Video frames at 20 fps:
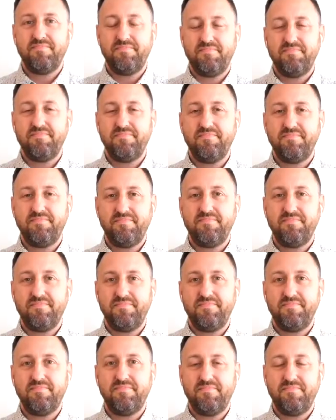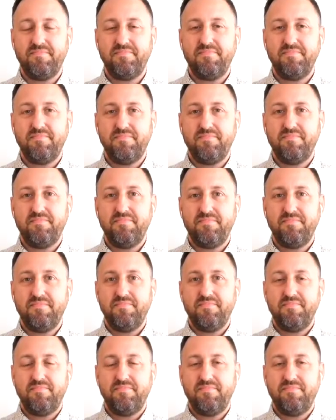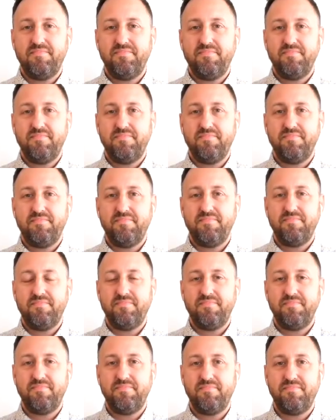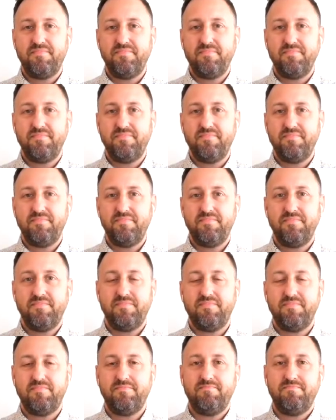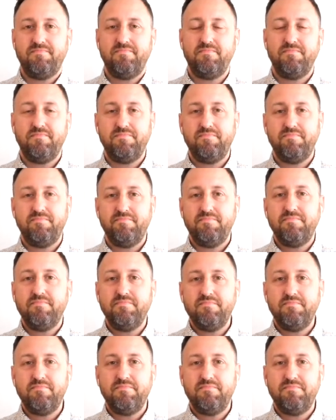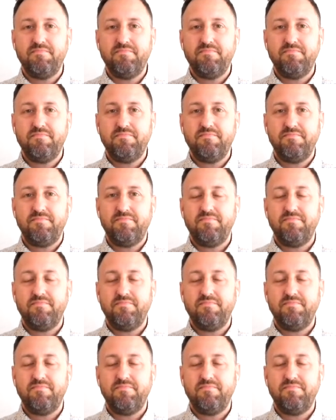[no speech]